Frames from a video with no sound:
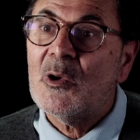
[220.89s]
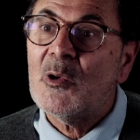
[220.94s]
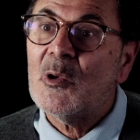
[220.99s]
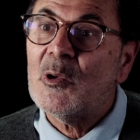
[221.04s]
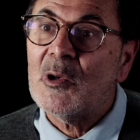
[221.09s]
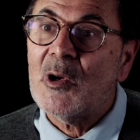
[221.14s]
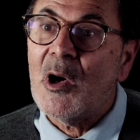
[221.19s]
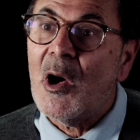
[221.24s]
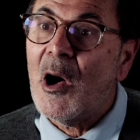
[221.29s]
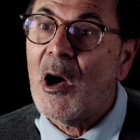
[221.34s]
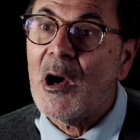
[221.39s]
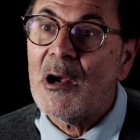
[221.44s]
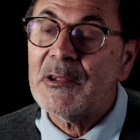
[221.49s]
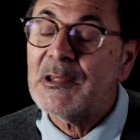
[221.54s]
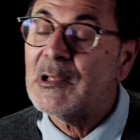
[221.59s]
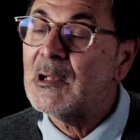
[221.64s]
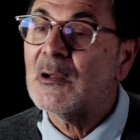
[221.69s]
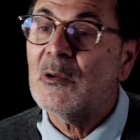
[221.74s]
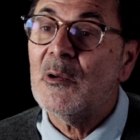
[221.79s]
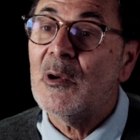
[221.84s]
Or are
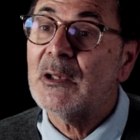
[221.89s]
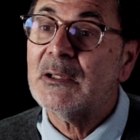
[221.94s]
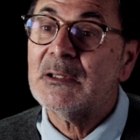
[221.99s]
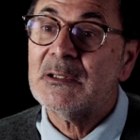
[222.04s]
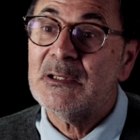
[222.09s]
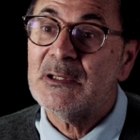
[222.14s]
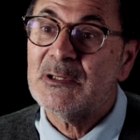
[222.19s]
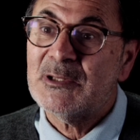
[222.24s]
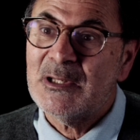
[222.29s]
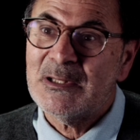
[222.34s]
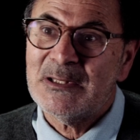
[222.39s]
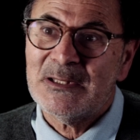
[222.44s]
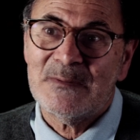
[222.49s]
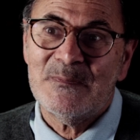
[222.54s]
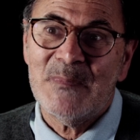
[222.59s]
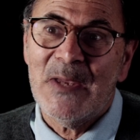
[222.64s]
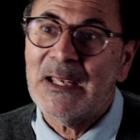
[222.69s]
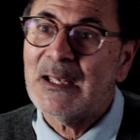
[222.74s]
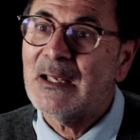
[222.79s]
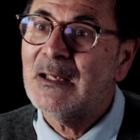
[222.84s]
they going to just
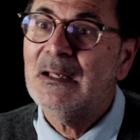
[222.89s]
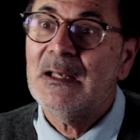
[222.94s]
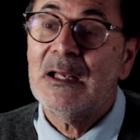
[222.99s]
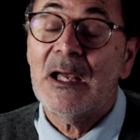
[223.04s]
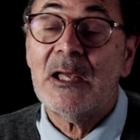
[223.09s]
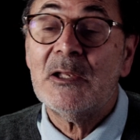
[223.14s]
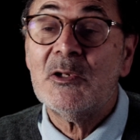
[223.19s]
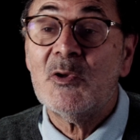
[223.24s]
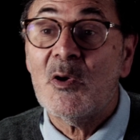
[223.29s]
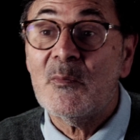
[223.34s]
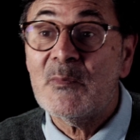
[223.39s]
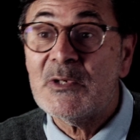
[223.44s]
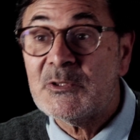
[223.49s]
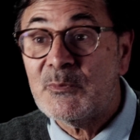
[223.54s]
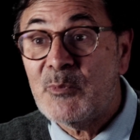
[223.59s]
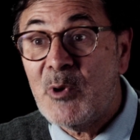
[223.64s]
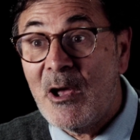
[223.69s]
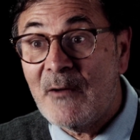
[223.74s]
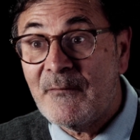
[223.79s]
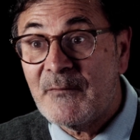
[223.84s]
make enormous
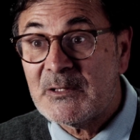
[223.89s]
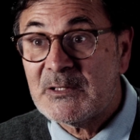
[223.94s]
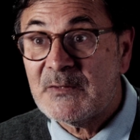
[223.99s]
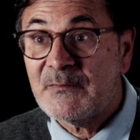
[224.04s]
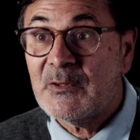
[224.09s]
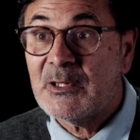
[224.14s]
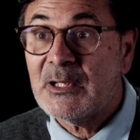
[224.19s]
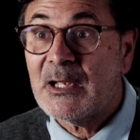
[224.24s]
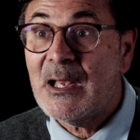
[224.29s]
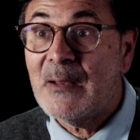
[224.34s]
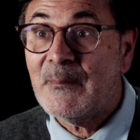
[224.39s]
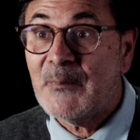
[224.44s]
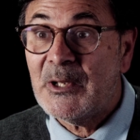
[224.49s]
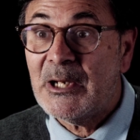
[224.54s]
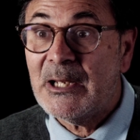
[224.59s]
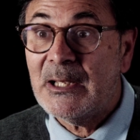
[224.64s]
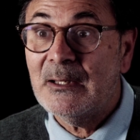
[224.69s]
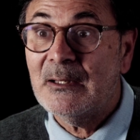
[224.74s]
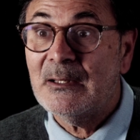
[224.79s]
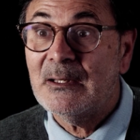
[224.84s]
profits for the
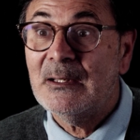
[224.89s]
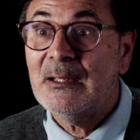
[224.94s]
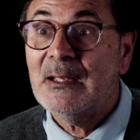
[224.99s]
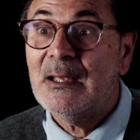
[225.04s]
company